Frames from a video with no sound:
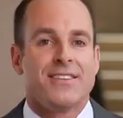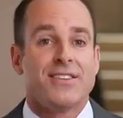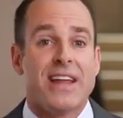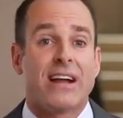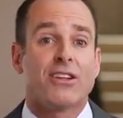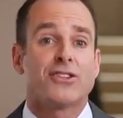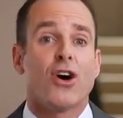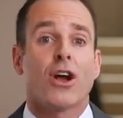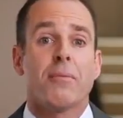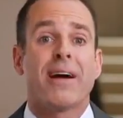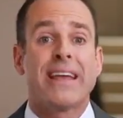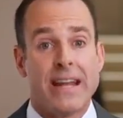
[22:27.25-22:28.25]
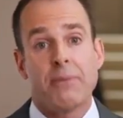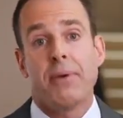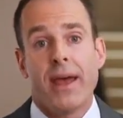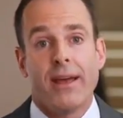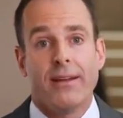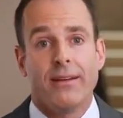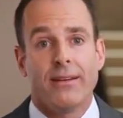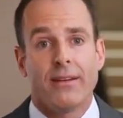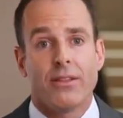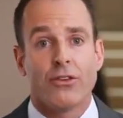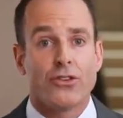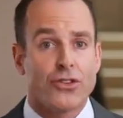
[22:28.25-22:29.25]
So now let's talk about getting paid.
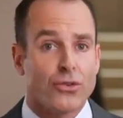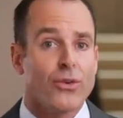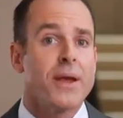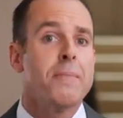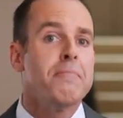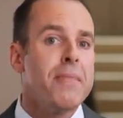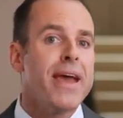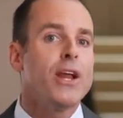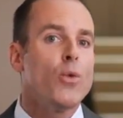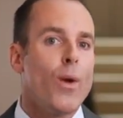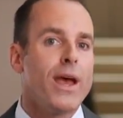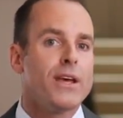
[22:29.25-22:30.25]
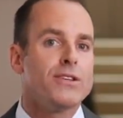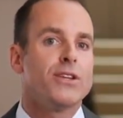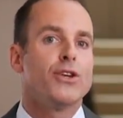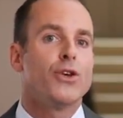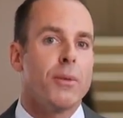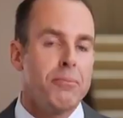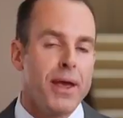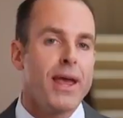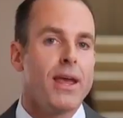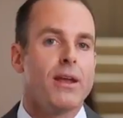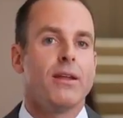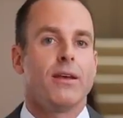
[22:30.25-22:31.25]
There's 3 main ways that you get
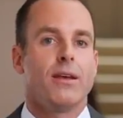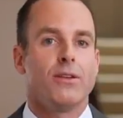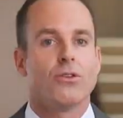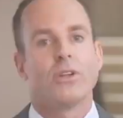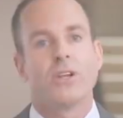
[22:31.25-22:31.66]
paid in your